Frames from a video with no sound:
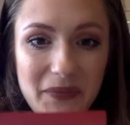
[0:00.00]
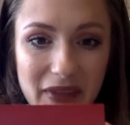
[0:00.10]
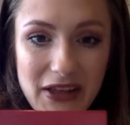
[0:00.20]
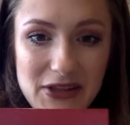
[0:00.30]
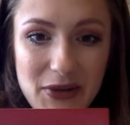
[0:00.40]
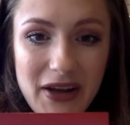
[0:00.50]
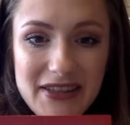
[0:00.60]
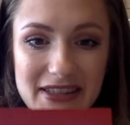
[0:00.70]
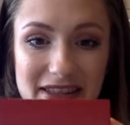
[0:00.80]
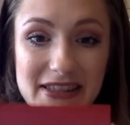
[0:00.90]
That is
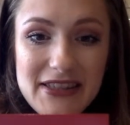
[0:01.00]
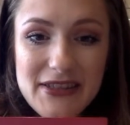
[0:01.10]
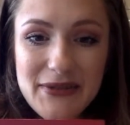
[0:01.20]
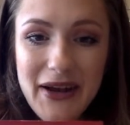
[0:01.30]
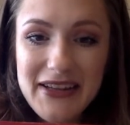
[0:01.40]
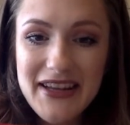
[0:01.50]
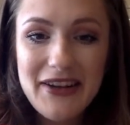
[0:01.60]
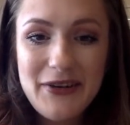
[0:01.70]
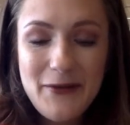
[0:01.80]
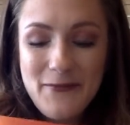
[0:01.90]
correct. This is a
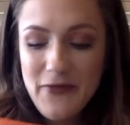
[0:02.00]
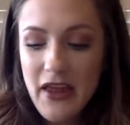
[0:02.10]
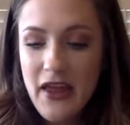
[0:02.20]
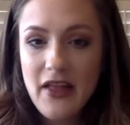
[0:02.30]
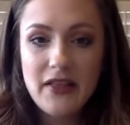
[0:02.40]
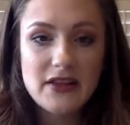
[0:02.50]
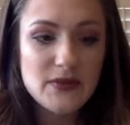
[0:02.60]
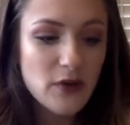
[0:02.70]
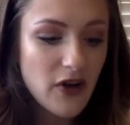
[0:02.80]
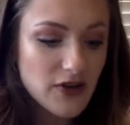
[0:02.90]
rectangle. Let's
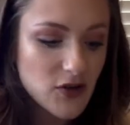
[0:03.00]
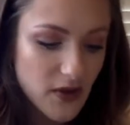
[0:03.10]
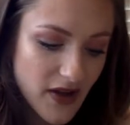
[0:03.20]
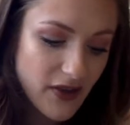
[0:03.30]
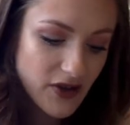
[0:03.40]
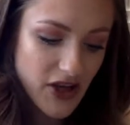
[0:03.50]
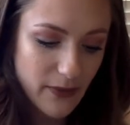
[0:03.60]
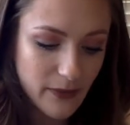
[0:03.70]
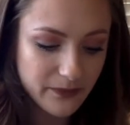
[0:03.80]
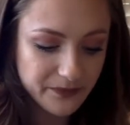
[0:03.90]
move on to another shape.
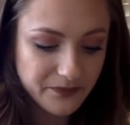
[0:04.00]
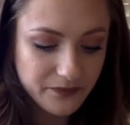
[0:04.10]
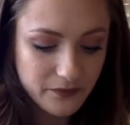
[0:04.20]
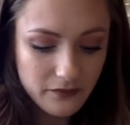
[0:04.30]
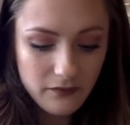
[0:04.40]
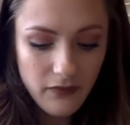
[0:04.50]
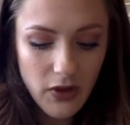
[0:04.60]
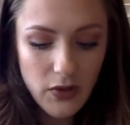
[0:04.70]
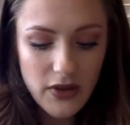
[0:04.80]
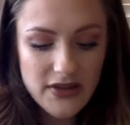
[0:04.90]

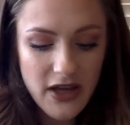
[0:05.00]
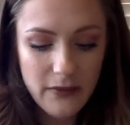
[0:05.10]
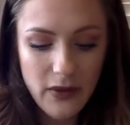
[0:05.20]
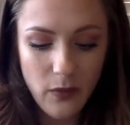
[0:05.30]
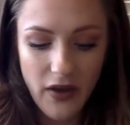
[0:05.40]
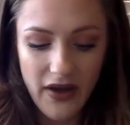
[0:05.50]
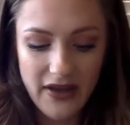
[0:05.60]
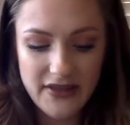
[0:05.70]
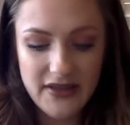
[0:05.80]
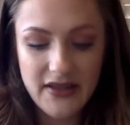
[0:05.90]
Who can tell me
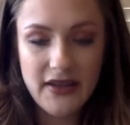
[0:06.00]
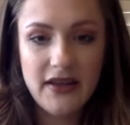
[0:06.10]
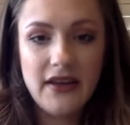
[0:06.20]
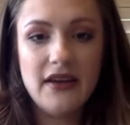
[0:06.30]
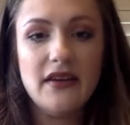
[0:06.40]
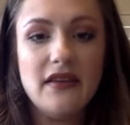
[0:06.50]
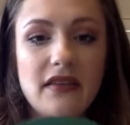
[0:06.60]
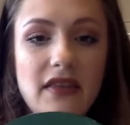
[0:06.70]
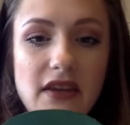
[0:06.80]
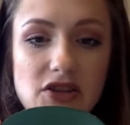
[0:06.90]
what
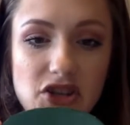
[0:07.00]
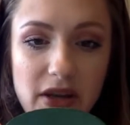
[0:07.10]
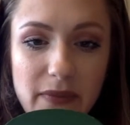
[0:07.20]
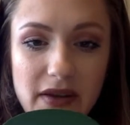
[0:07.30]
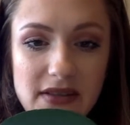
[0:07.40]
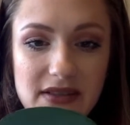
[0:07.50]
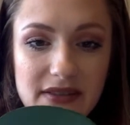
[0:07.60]
this shape is?